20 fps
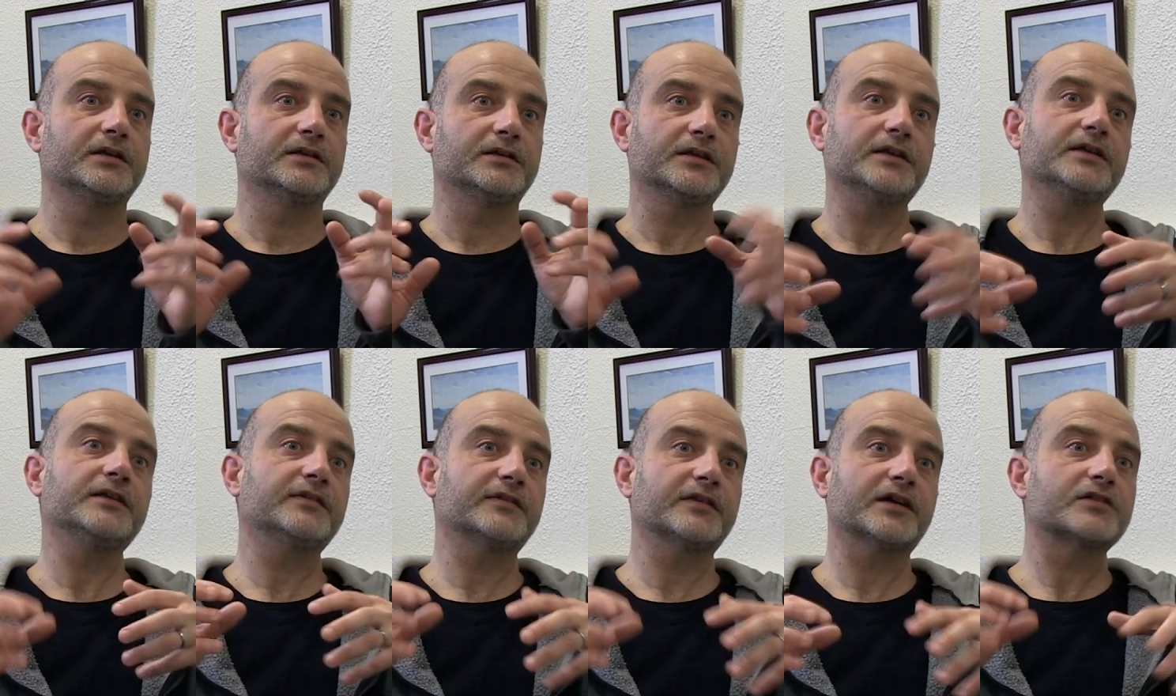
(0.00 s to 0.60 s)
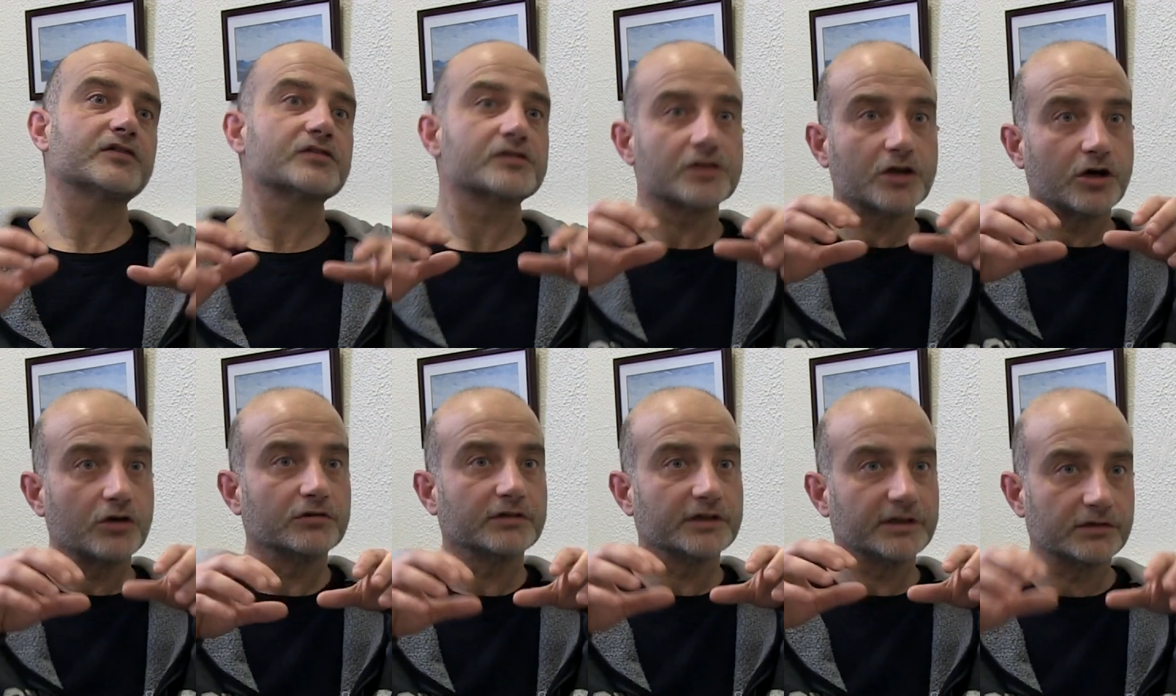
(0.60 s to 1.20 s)
These are
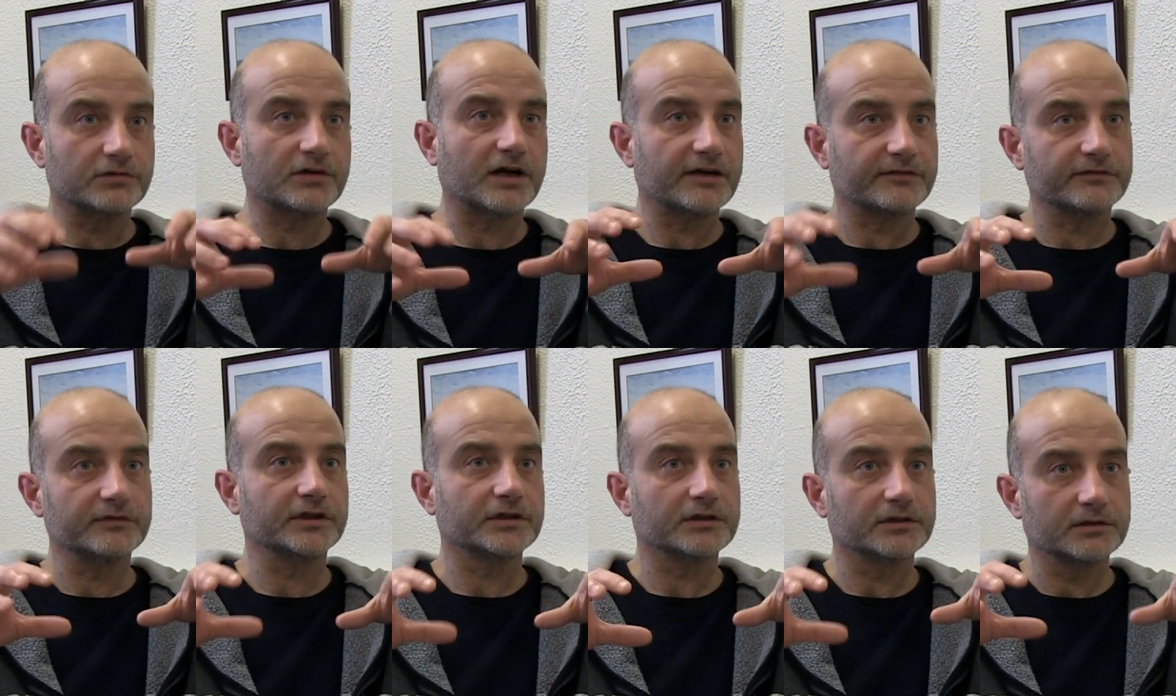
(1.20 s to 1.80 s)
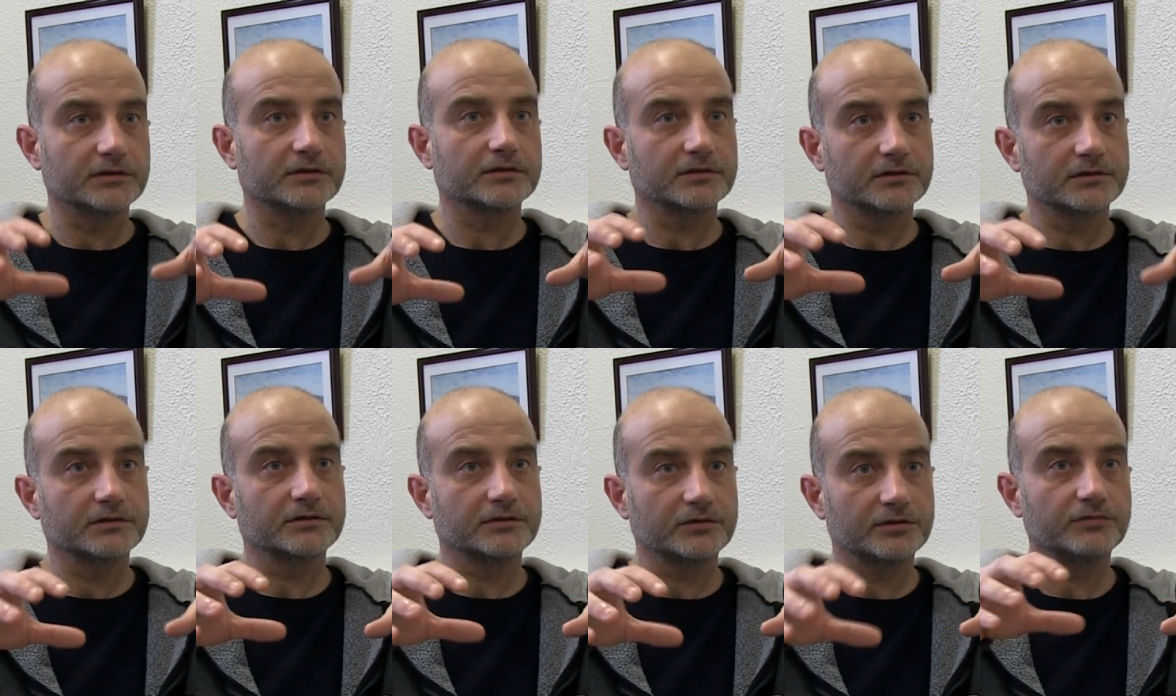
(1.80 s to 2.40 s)
slowly traveling
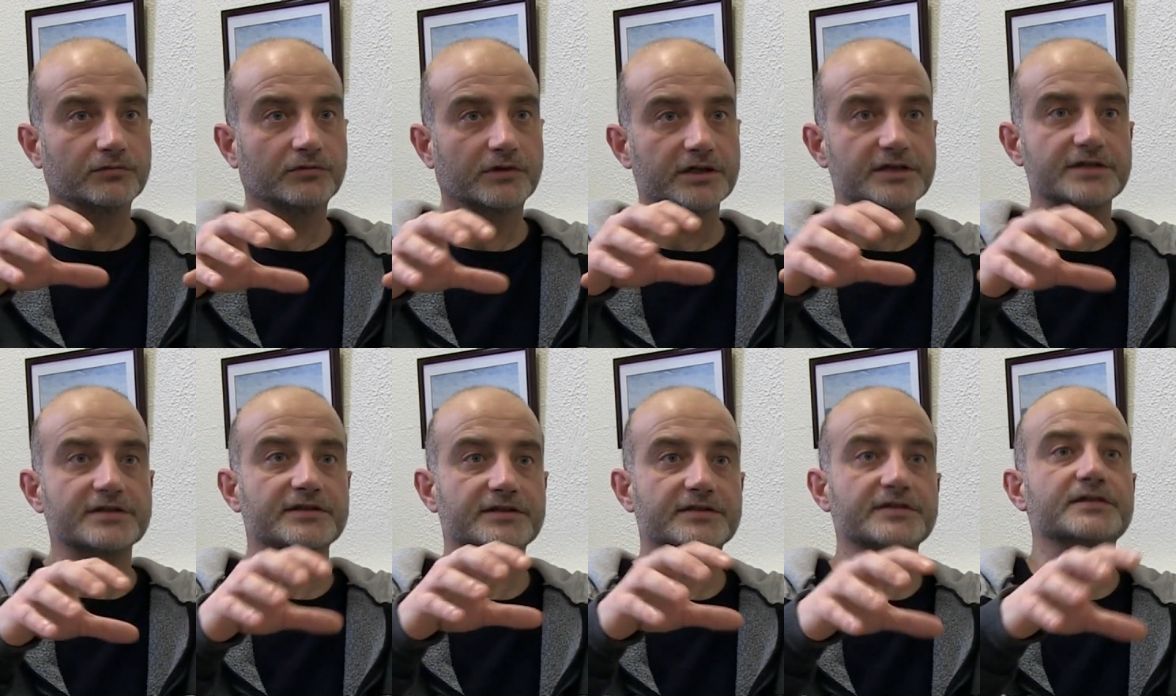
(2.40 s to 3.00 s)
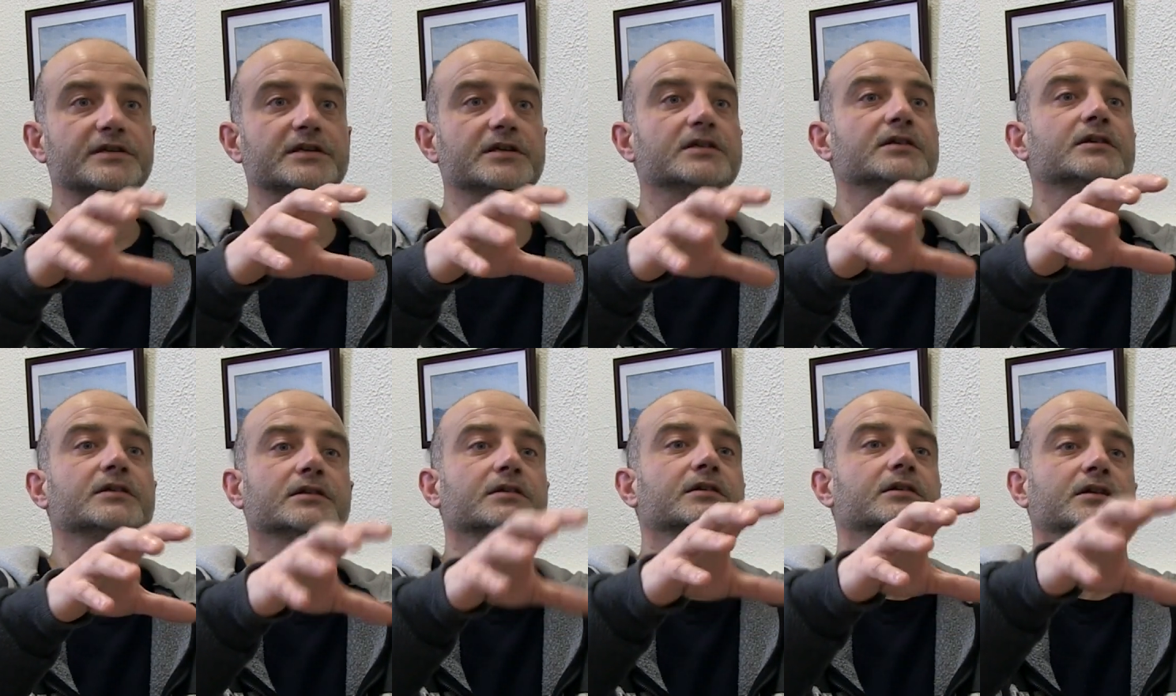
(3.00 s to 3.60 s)
towards the sea
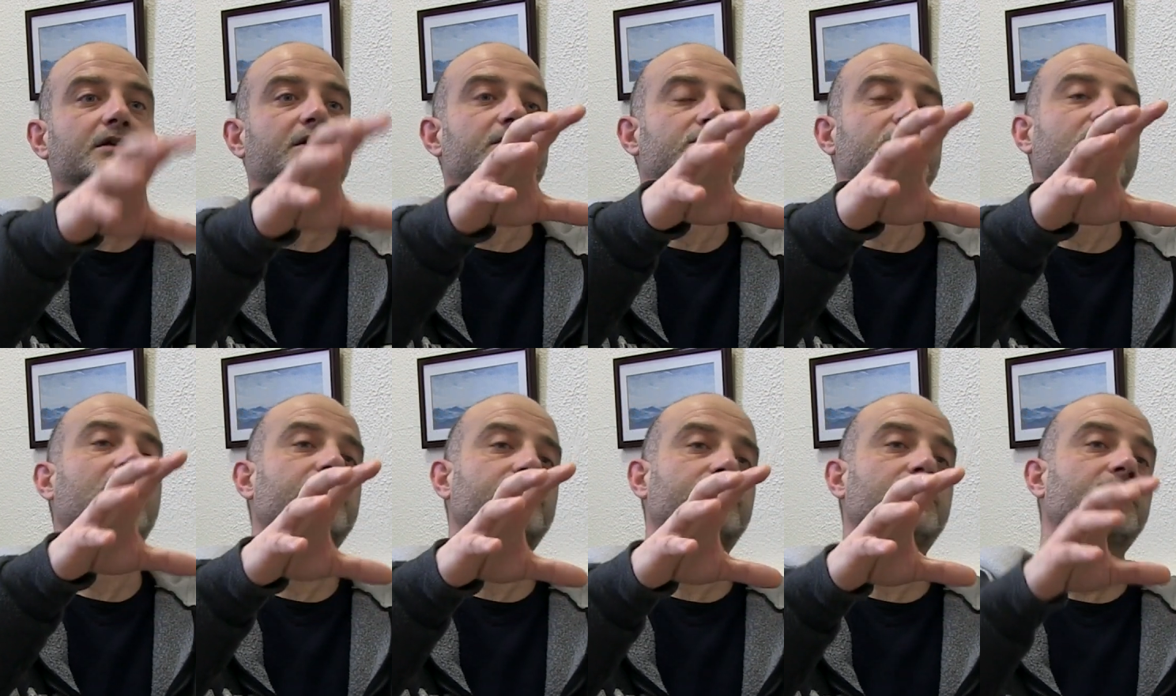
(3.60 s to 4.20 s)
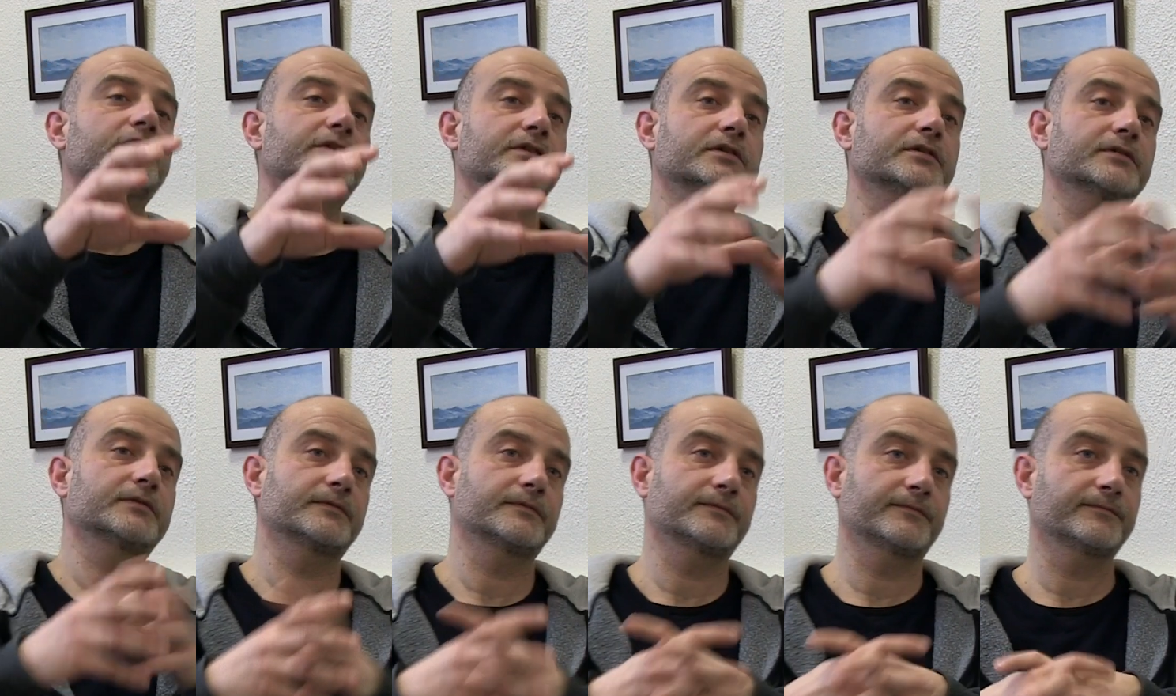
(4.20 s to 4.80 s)
in groundwater.
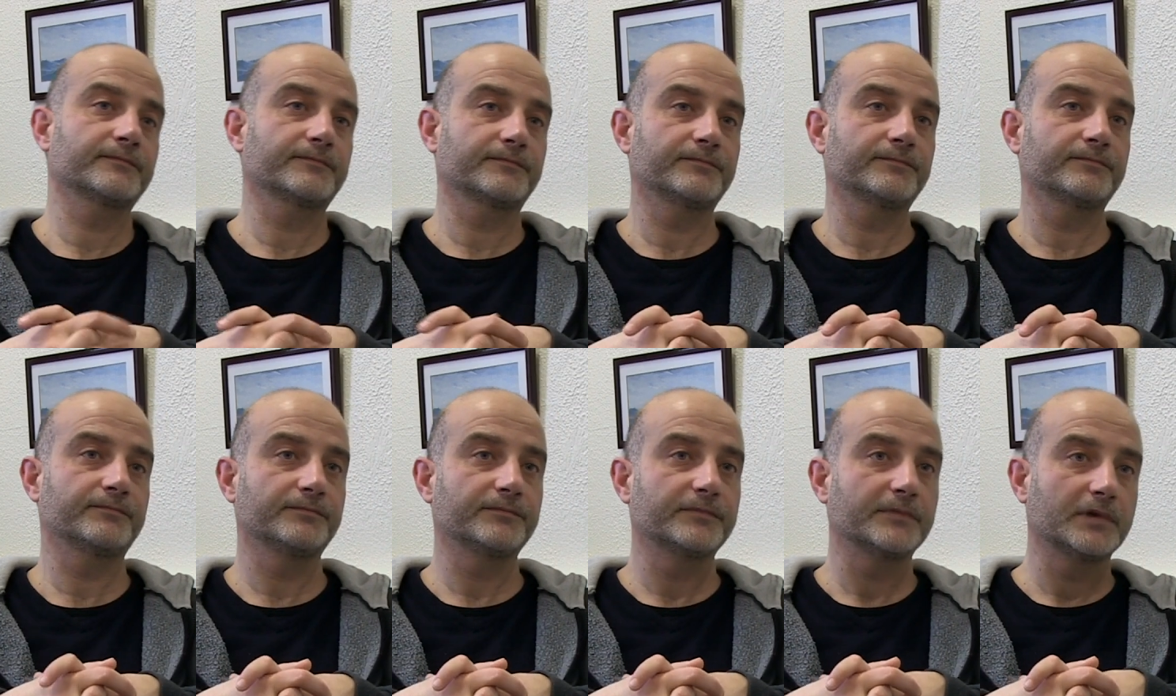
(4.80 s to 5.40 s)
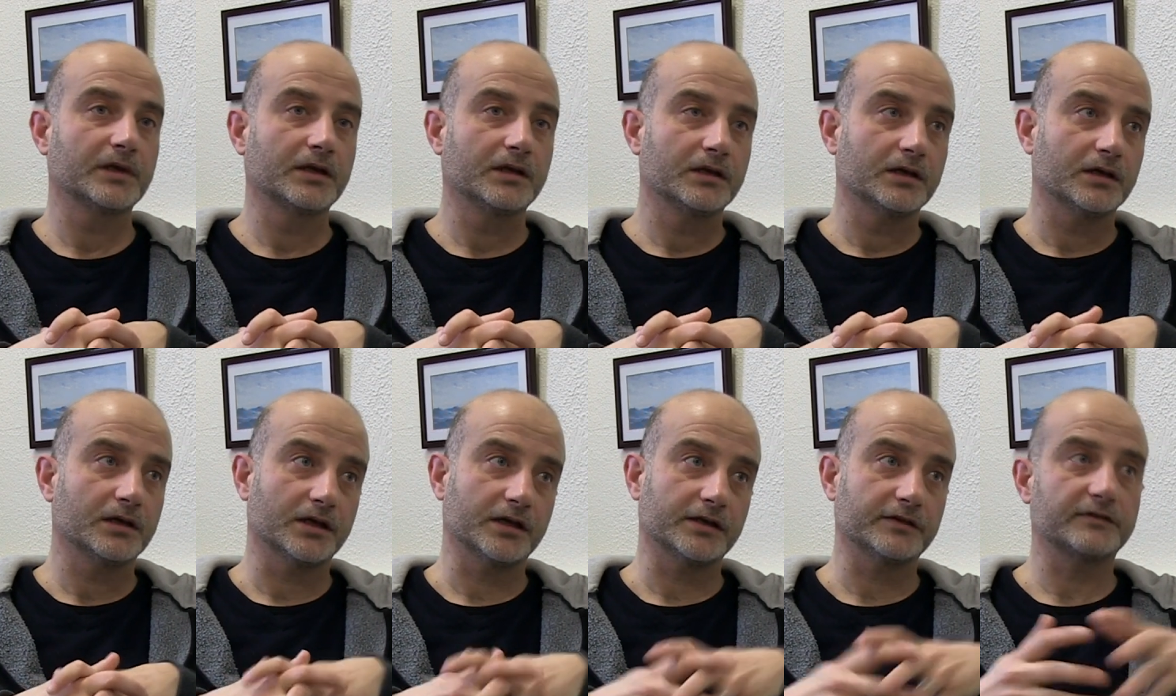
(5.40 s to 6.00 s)

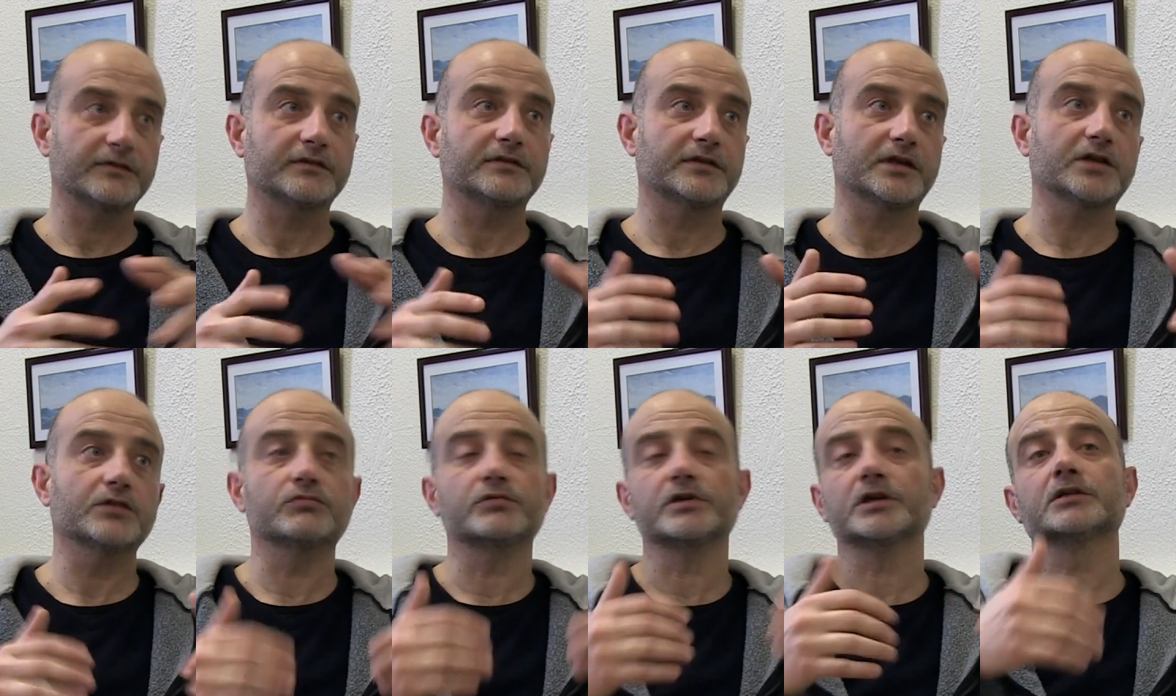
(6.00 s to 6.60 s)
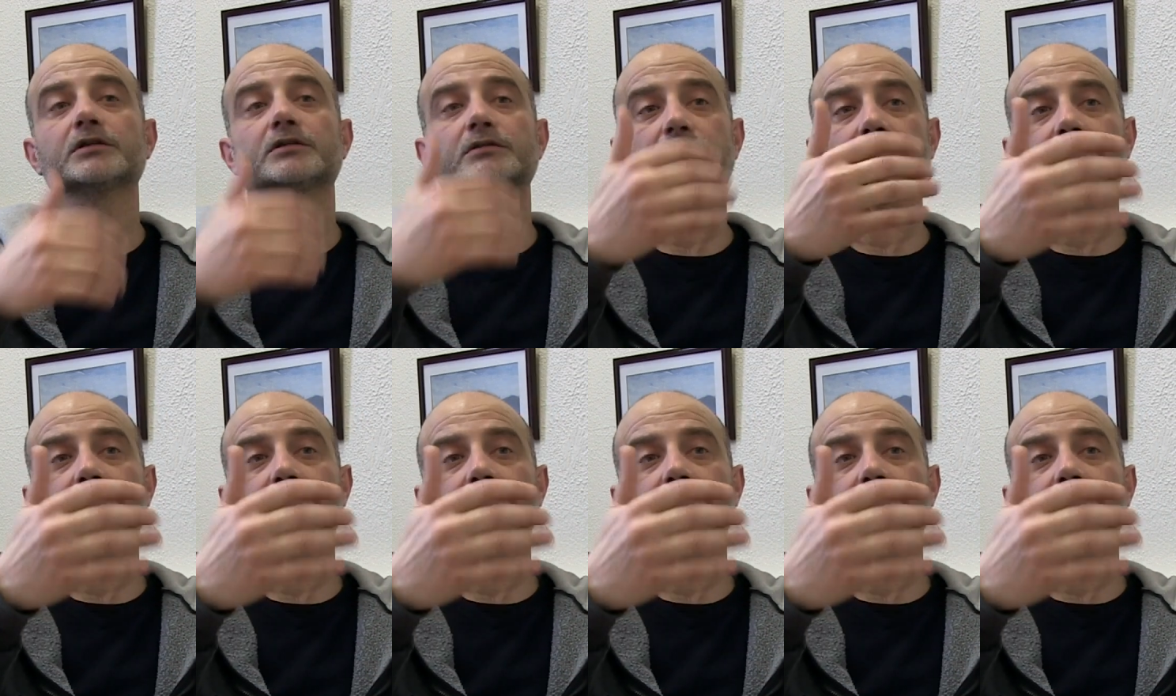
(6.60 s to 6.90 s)
And they will